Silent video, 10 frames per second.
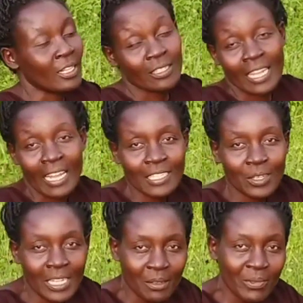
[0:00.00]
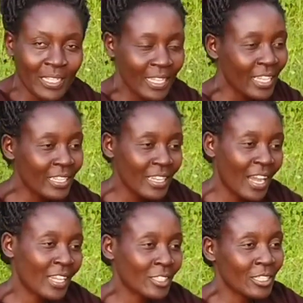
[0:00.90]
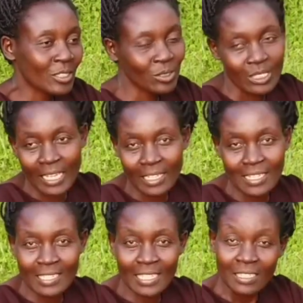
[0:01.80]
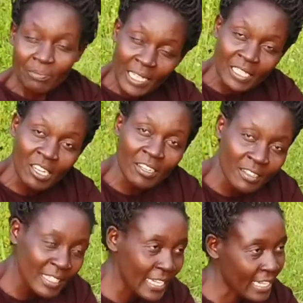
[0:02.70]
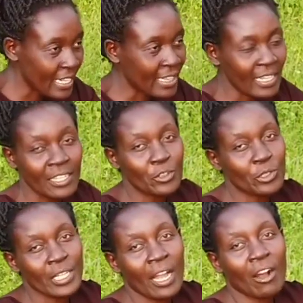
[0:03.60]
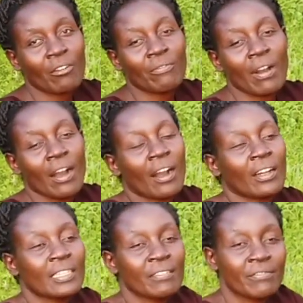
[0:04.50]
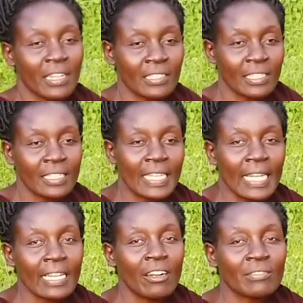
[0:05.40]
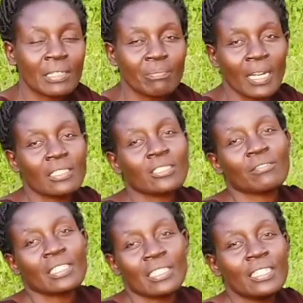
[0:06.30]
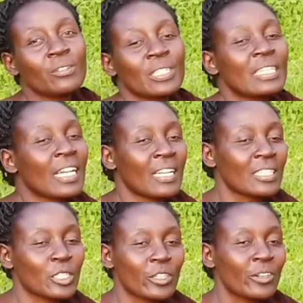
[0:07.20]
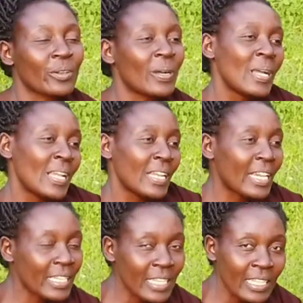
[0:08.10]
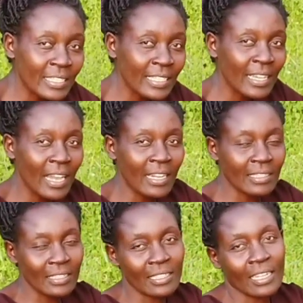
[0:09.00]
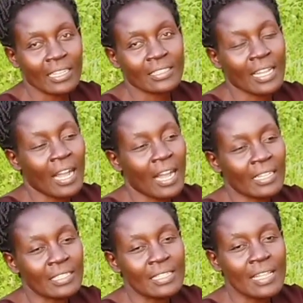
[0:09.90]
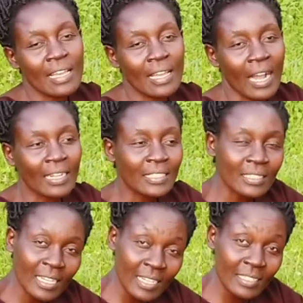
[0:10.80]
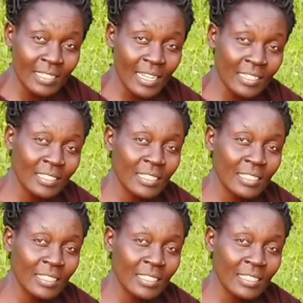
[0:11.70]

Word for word: hello guys welcome again actually today is a special day the new year of uh, the first day of the month of the new year so like it uh, had started uh, in the at night last